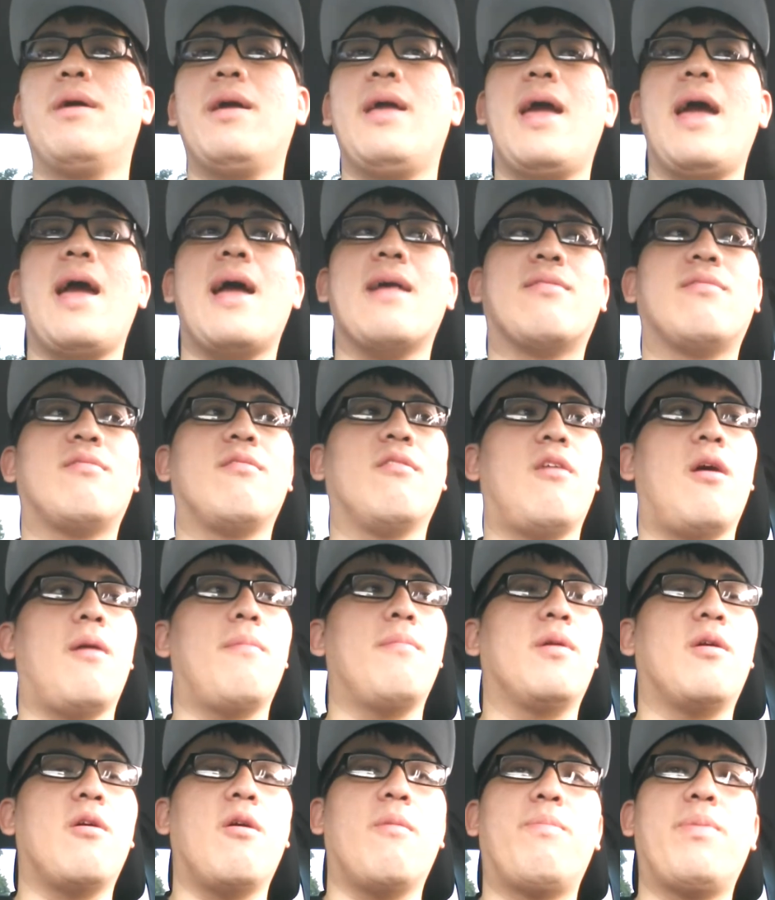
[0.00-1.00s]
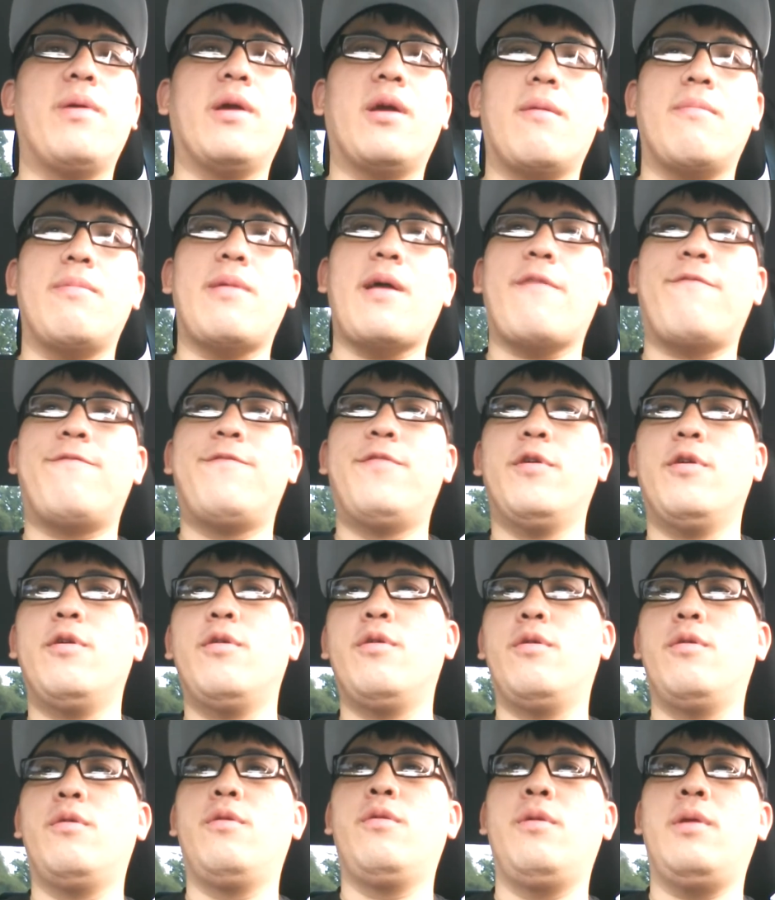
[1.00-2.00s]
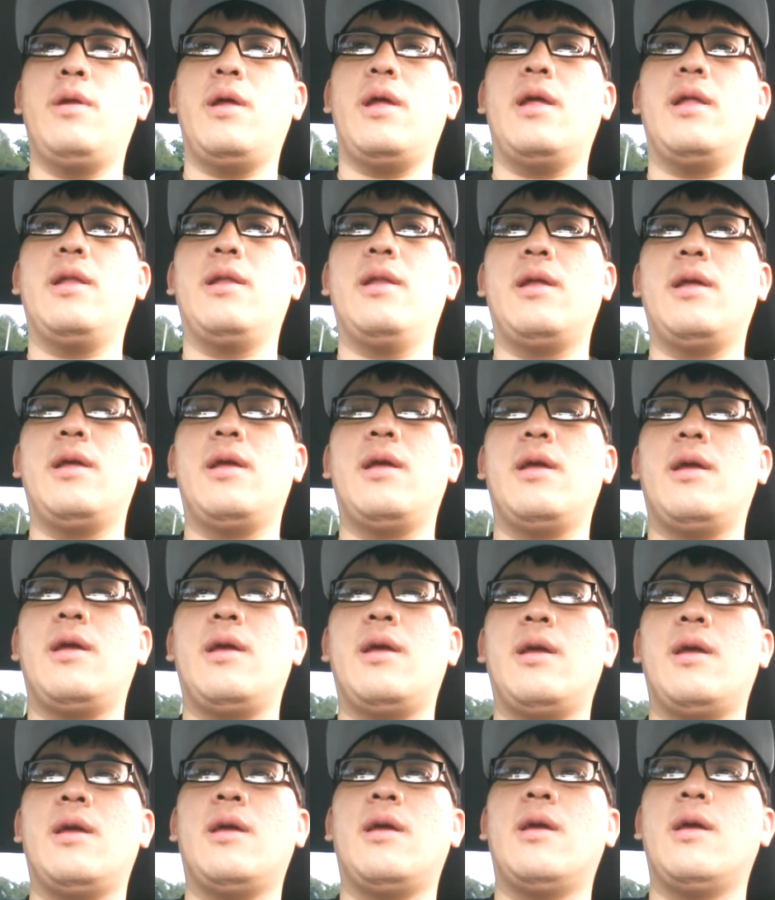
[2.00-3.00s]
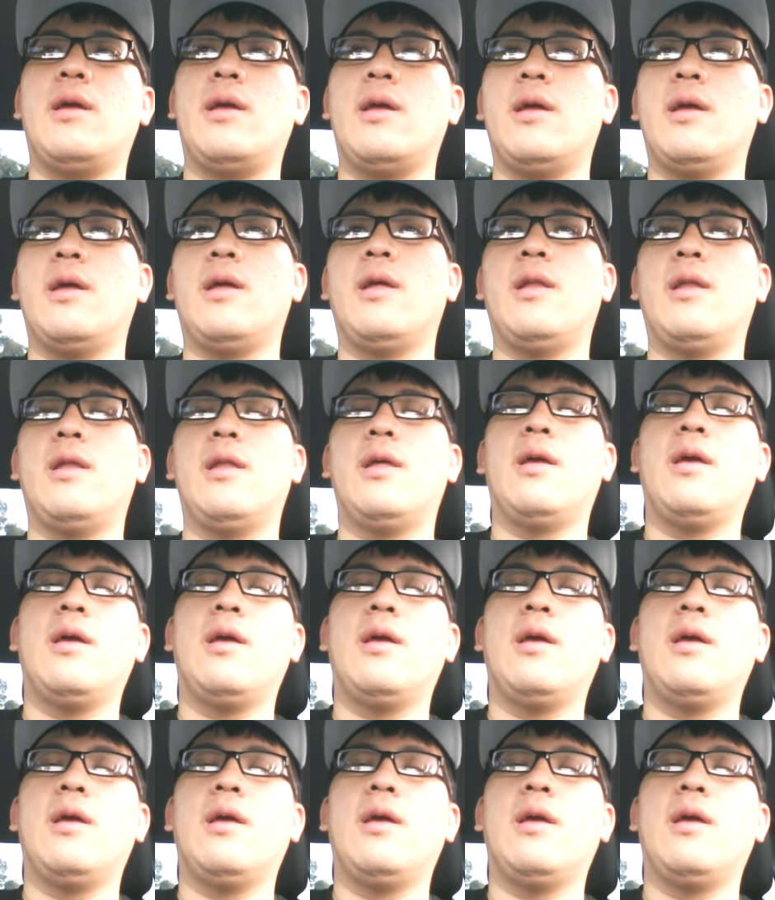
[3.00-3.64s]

But yeah, so I'm gonna go pick up that food and then.